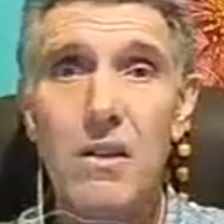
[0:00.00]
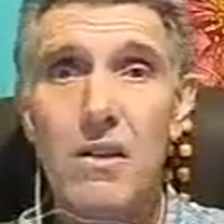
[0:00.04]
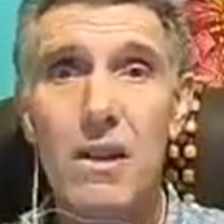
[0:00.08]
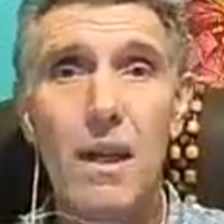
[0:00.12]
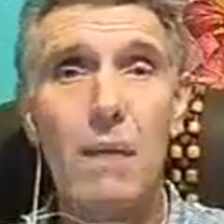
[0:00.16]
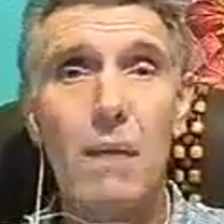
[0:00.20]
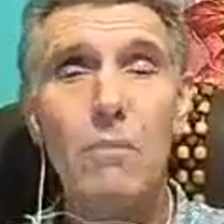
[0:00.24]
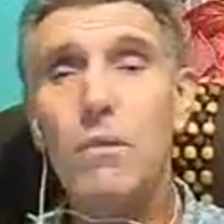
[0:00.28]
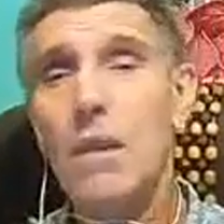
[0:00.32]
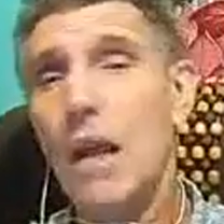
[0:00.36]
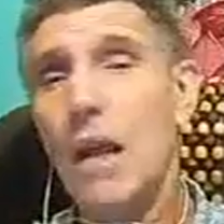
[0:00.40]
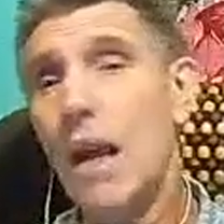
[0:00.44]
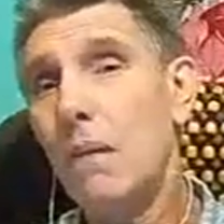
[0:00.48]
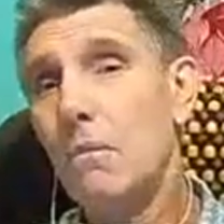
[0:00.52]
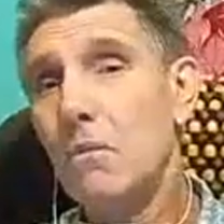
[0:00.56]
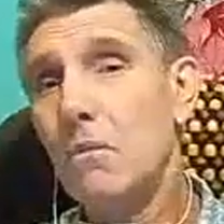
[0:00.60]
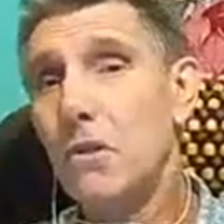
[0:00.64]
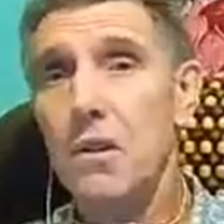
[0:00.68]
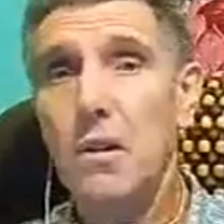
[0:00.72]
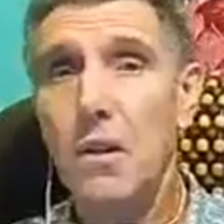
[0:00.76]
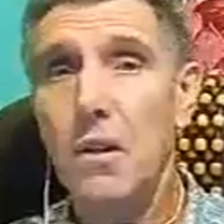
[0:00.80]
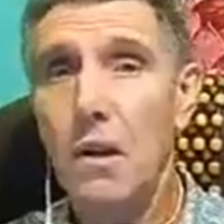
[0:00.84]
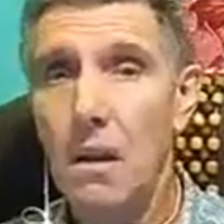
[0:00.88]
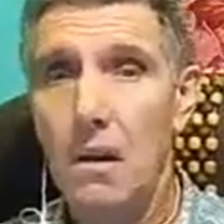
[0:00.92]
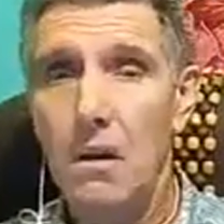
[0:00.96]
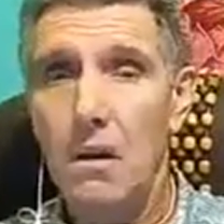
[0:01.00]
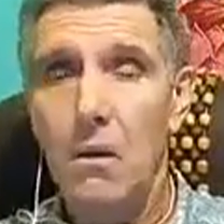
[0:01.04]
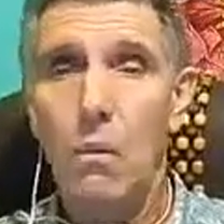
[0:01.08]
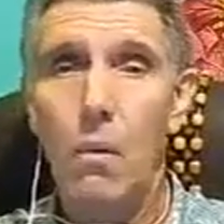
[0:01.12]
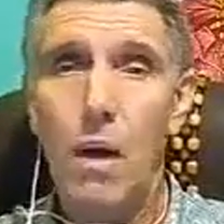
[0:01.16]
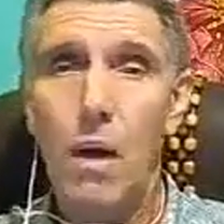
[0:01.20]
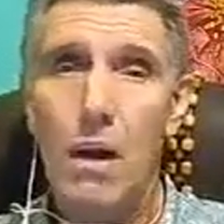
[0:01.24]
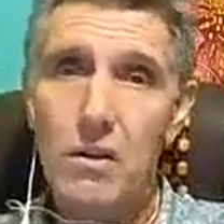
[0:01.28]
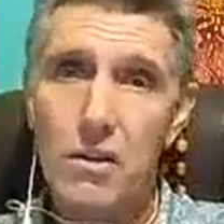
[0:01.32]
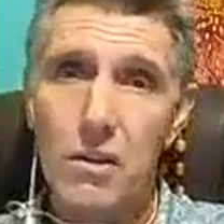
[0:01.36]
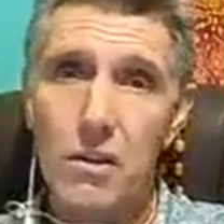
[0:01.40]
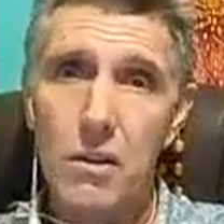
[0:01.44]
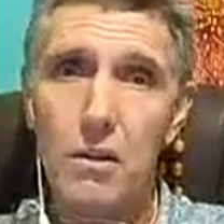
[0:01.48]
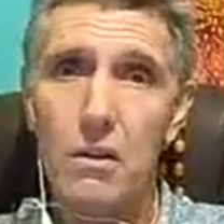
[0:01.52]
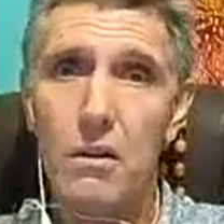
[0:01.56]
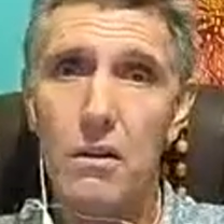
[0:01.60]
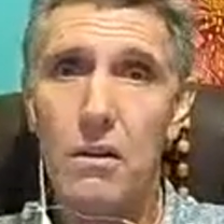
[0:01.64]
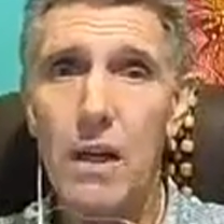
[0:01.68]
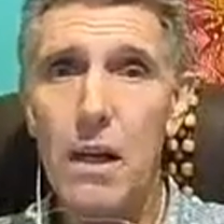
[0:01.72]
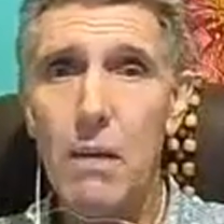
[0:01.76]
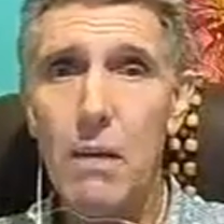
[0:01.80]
and sometimes once in